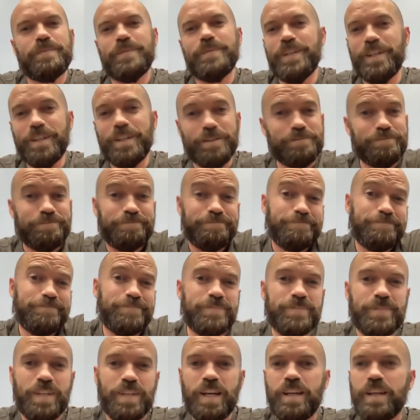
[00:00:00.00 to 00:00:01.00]
you know,
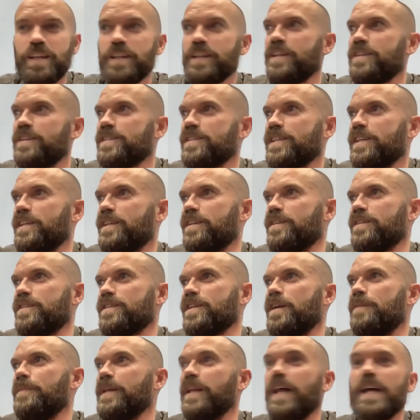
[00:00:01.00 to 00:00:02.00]
there's going
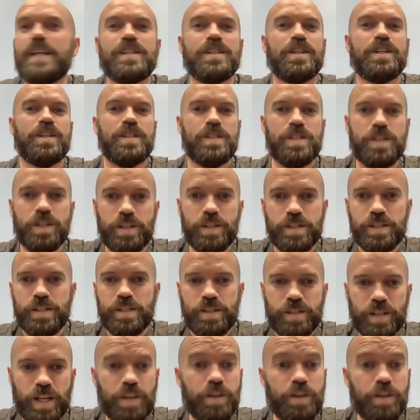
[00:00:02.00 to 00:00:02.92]
to be lots of concerns,